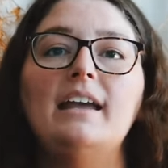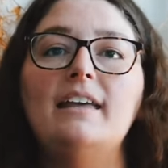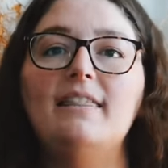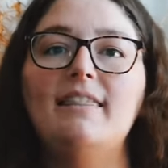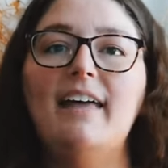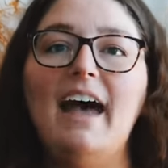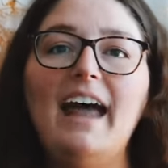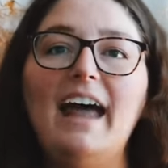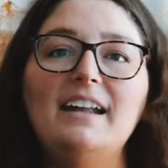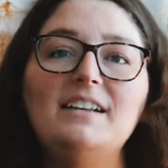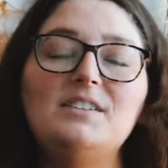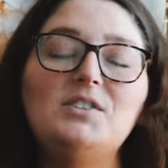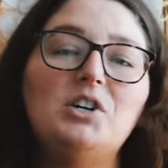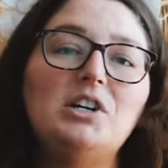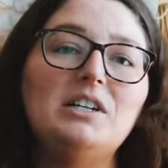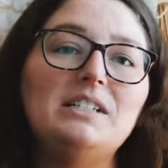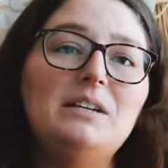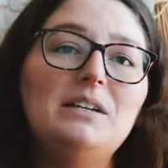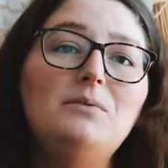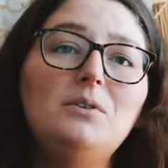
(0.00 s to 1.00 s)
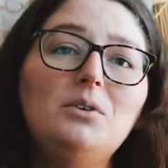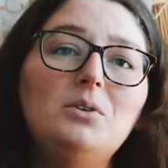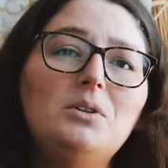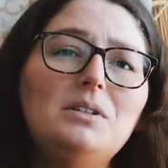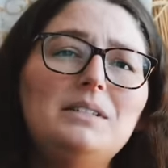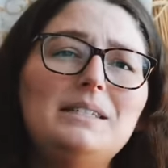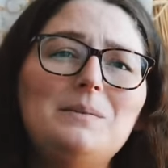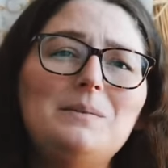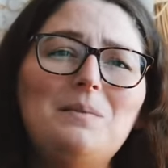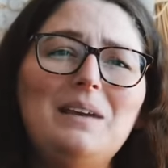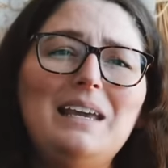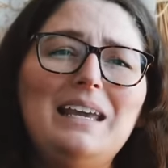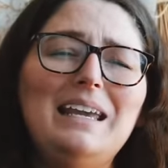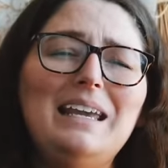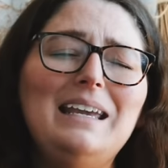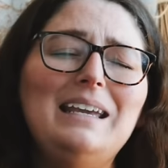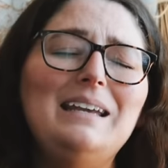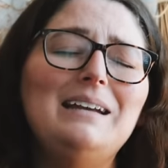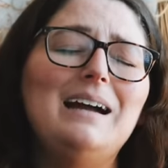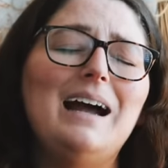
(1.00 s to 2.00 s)
That is not difficult to
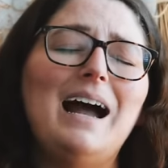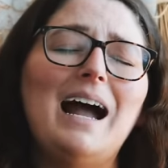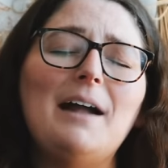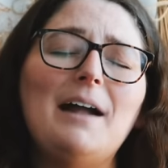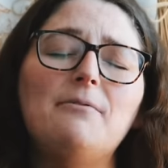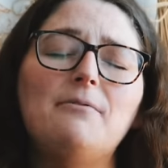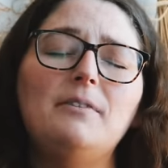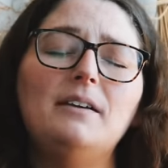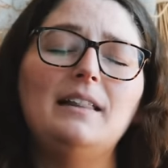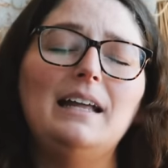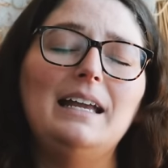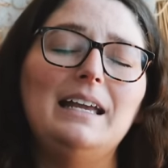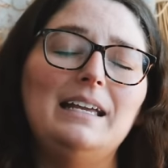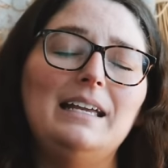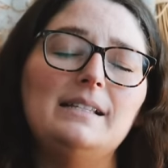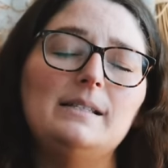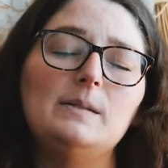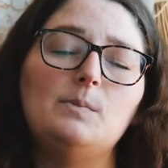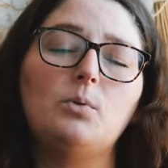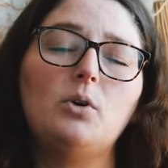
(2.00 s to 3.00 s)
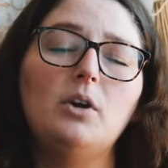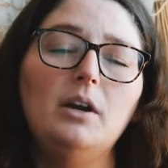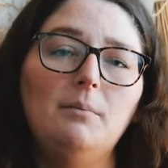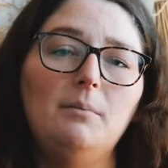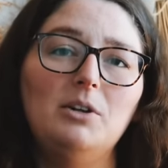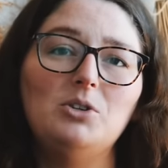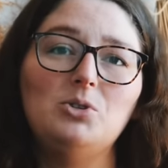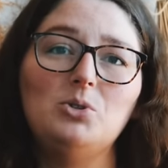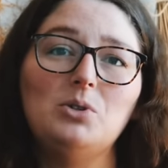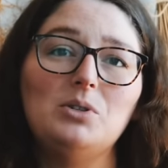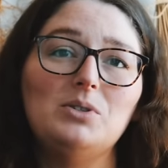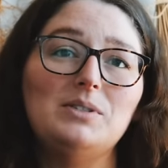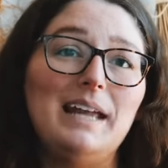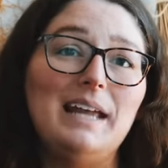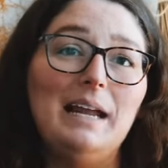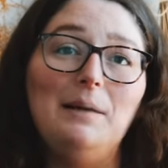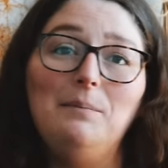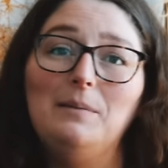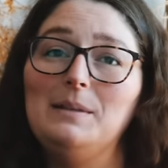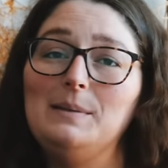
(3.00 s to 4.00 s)
me. I feel like it's pretty much the
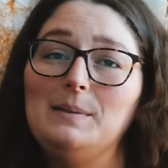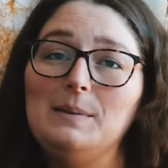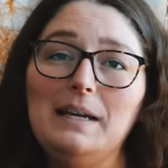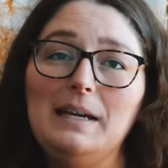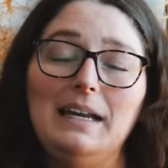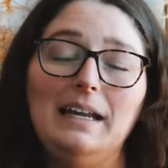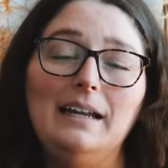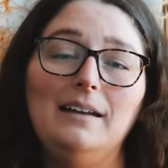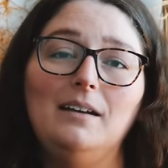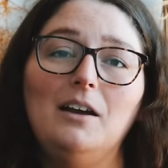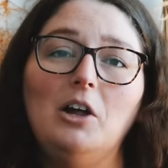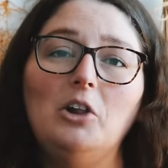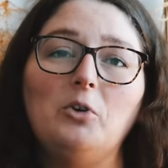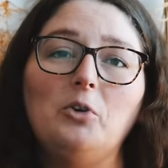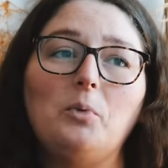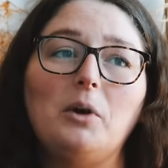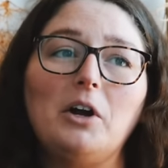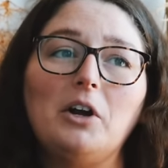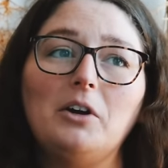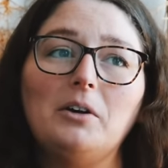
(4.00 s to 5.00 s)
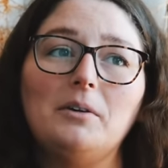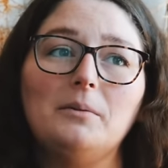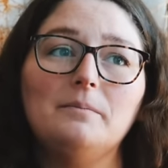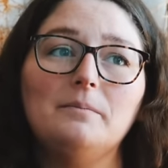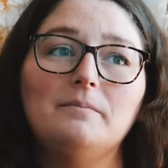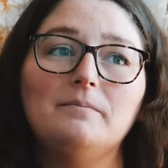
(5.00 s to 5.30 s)
same as knitting color work